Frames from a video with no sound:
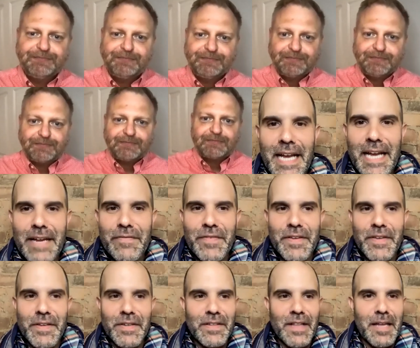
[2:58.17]
I, I
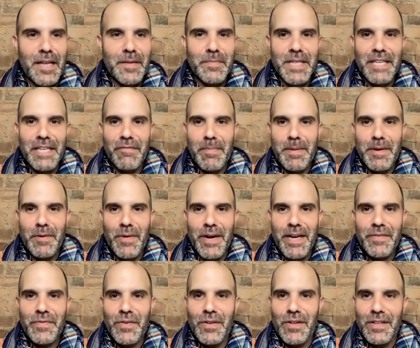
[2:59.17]
feel unbelievably
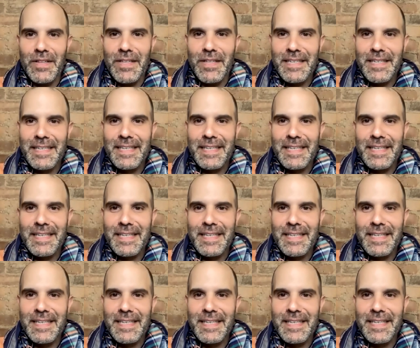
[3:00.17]
grateful